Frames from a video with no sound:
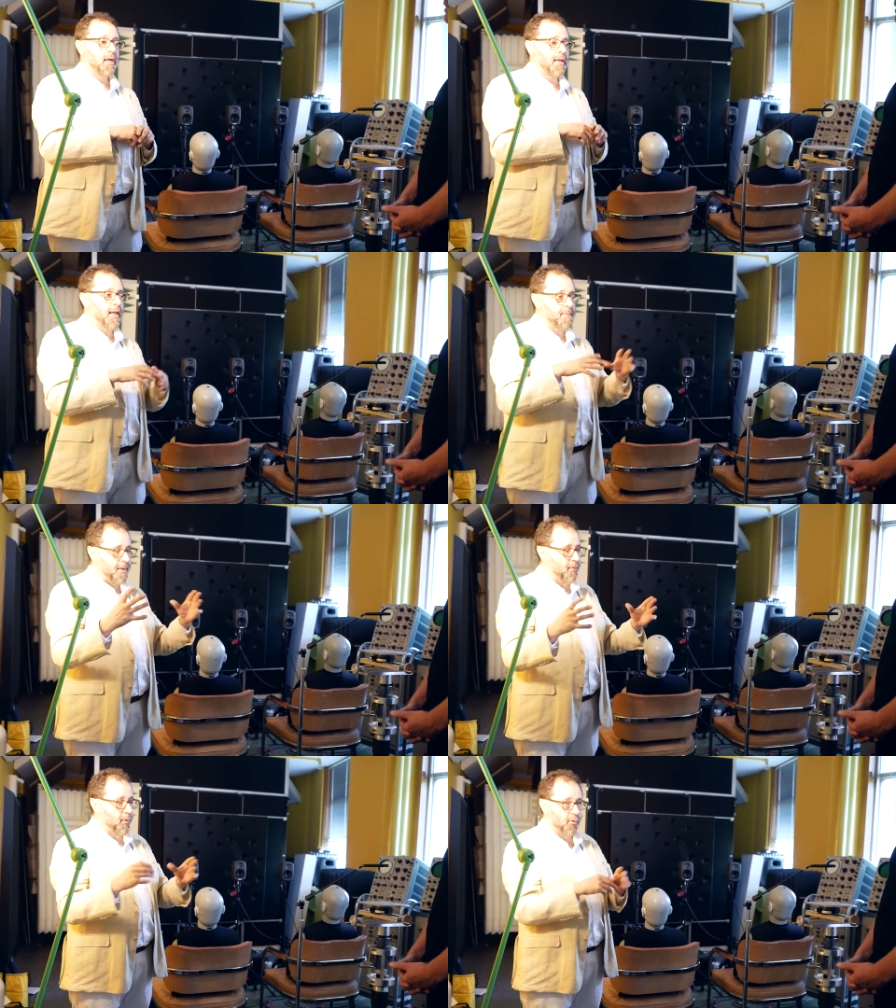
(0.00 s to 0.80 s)
Again, I'm
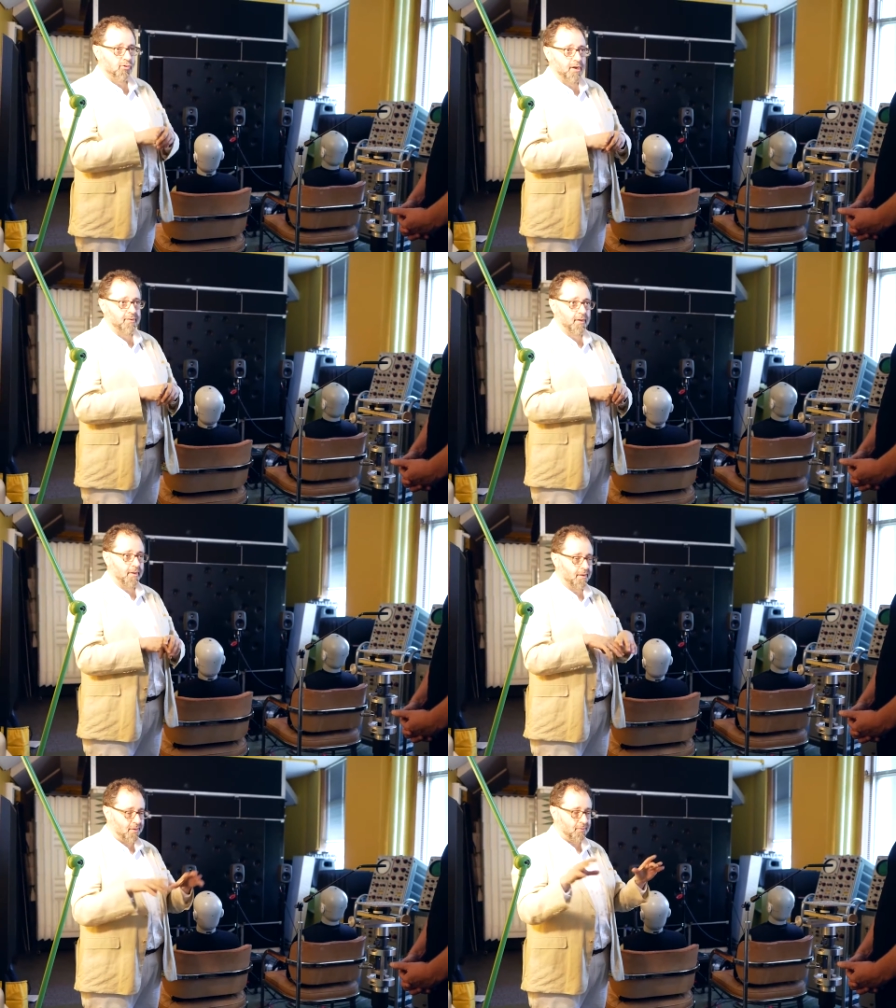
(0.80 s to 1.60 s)
caricaturing,
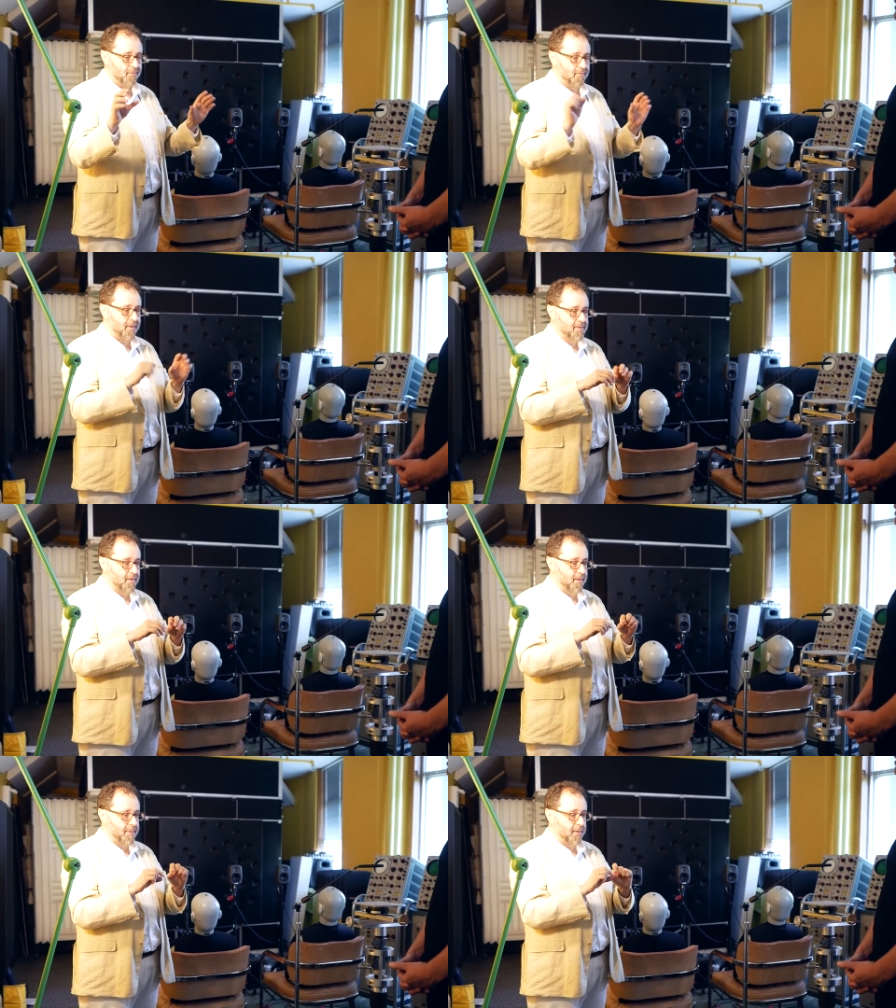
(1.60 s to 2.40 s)
uh, you know, things
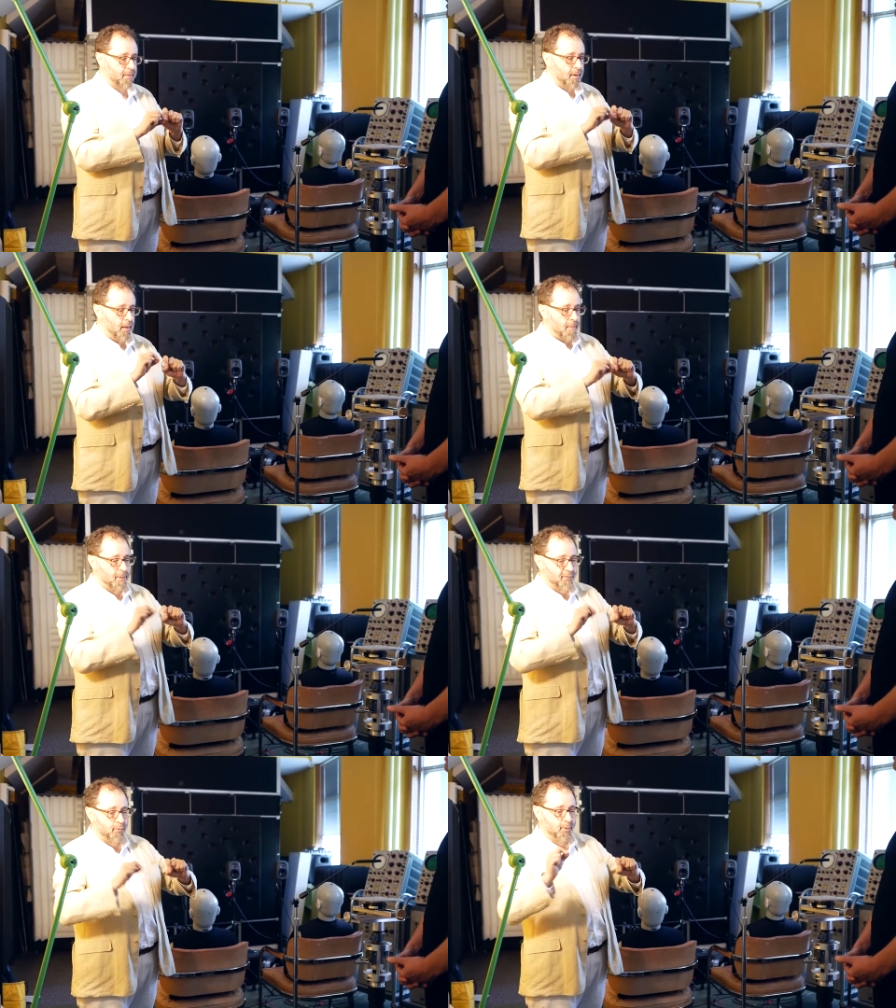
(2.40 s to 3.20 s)
a little bit here.
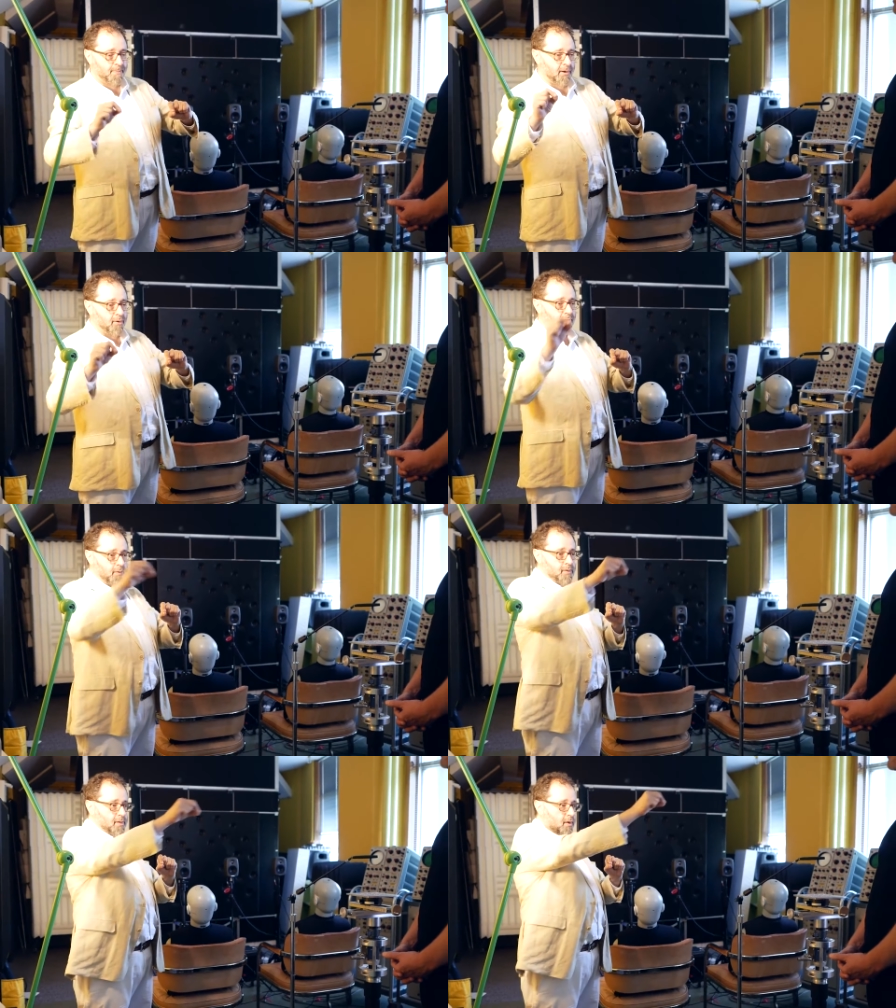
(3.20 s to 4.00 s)
But if you put
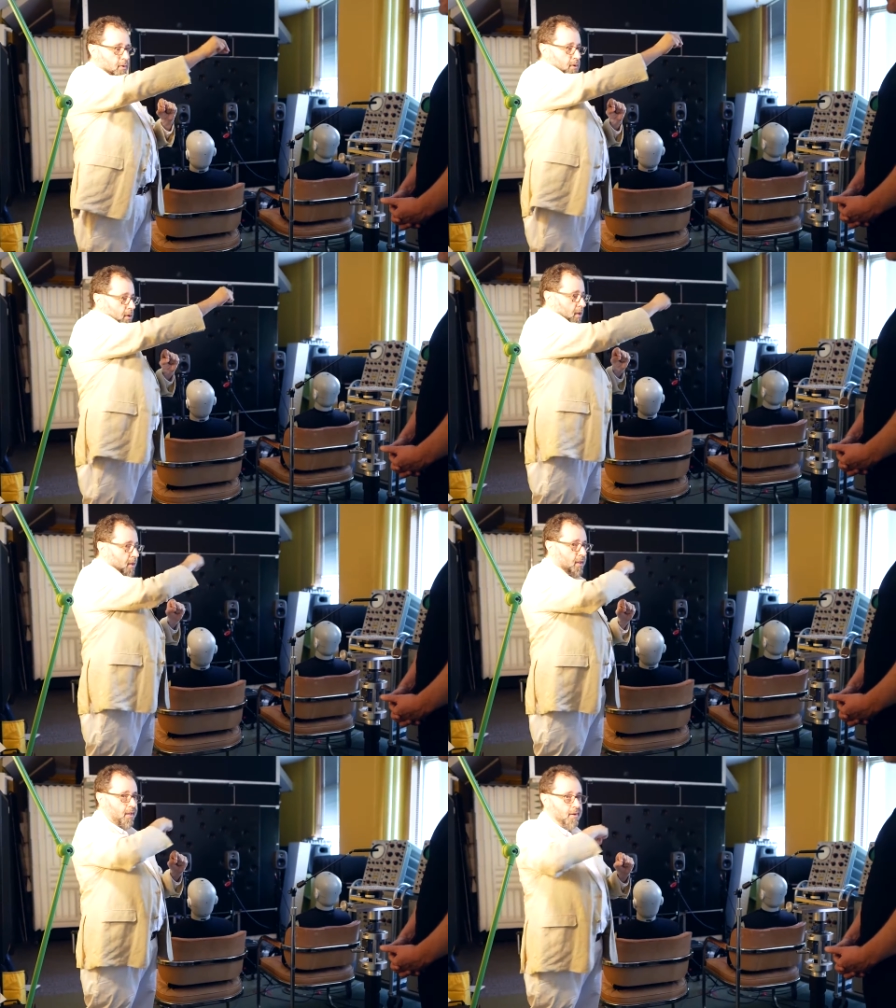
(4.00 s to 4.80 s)
microphones uh,
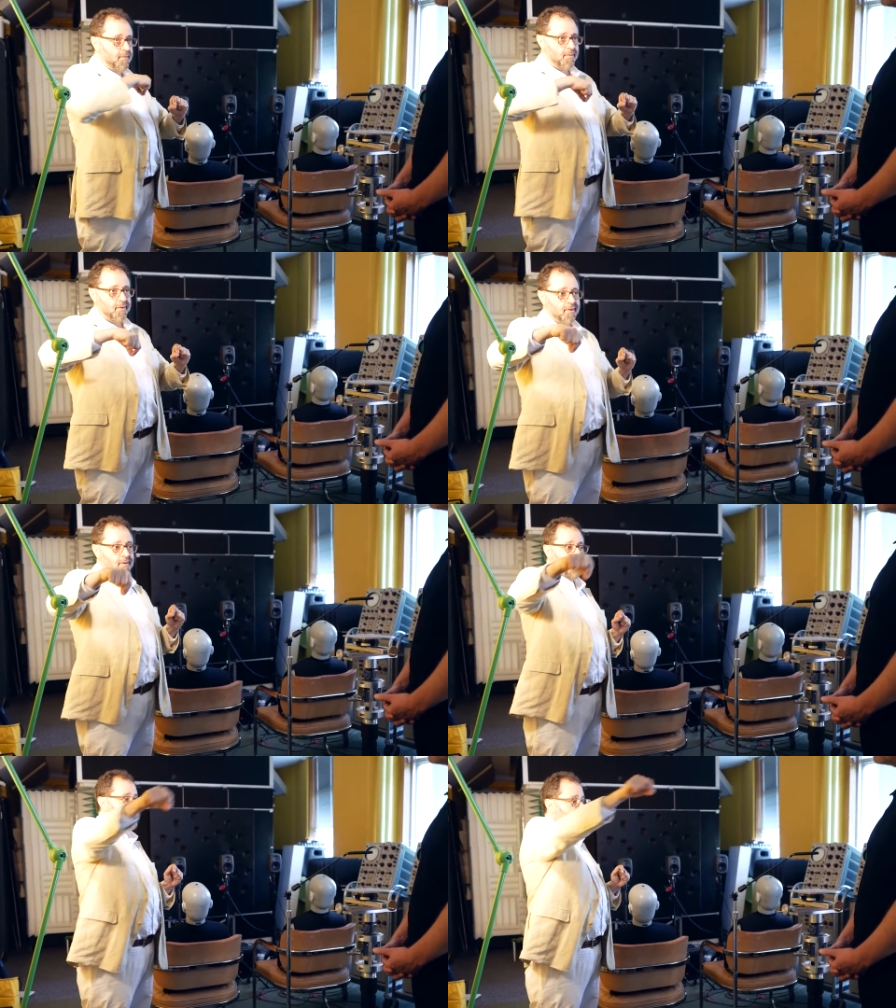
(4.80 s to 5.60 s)
in a,
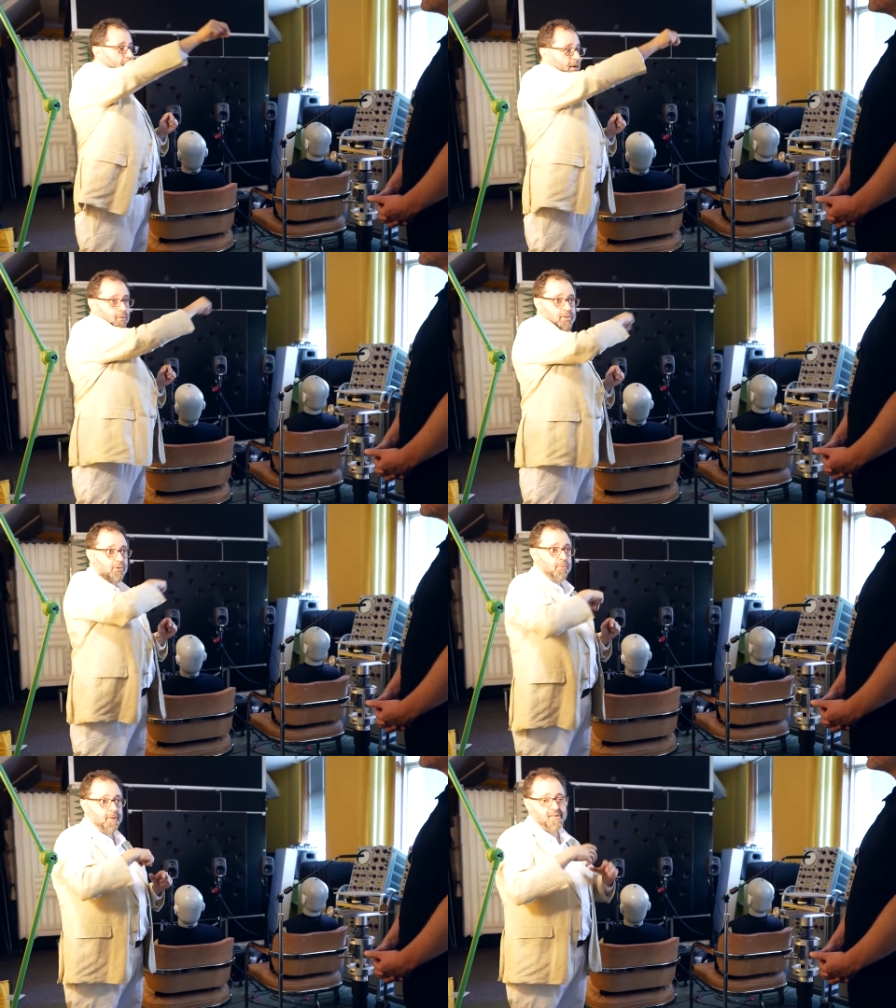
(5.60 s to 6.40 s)
let's say, a closed
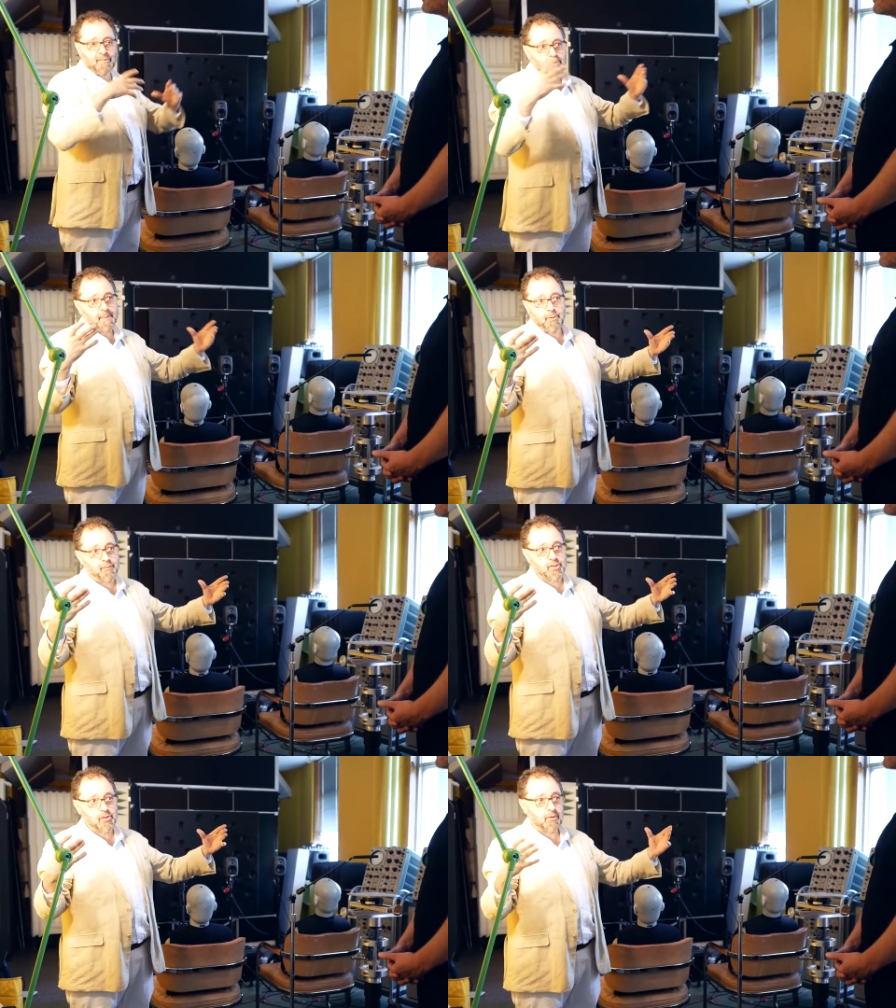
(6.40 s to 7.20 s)
loop, it doesn't have to be a
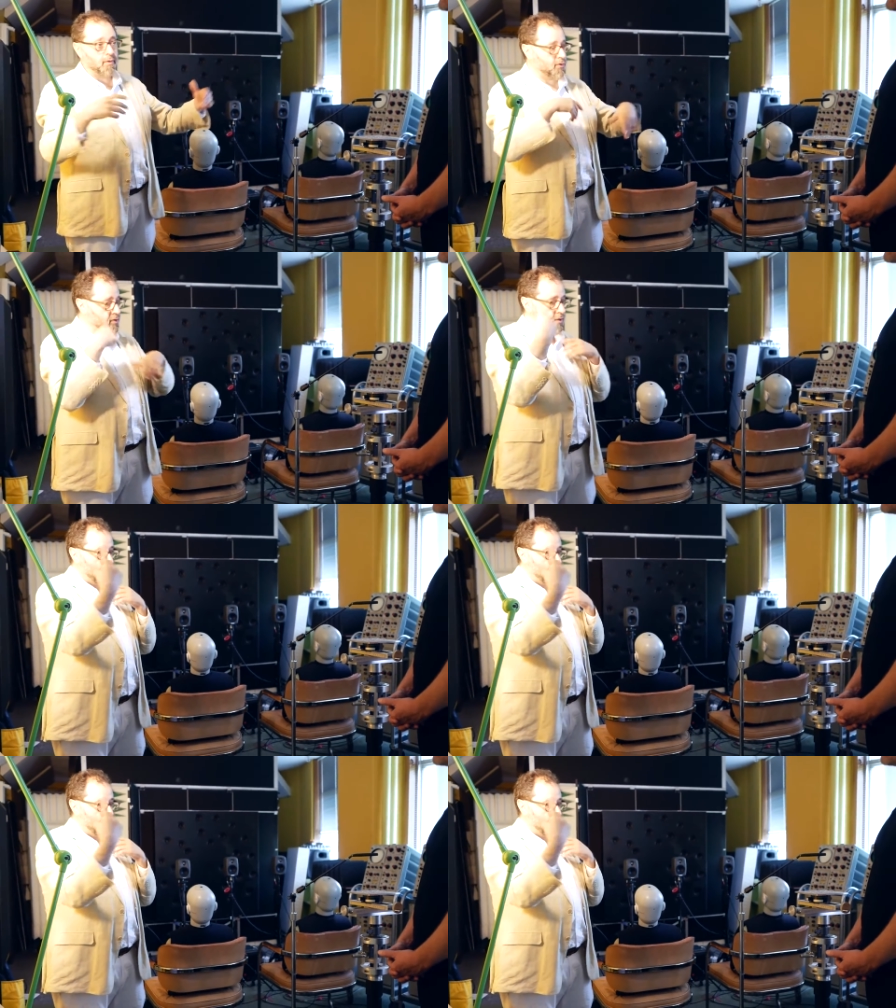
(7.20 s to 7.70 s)
perfect circle. Just,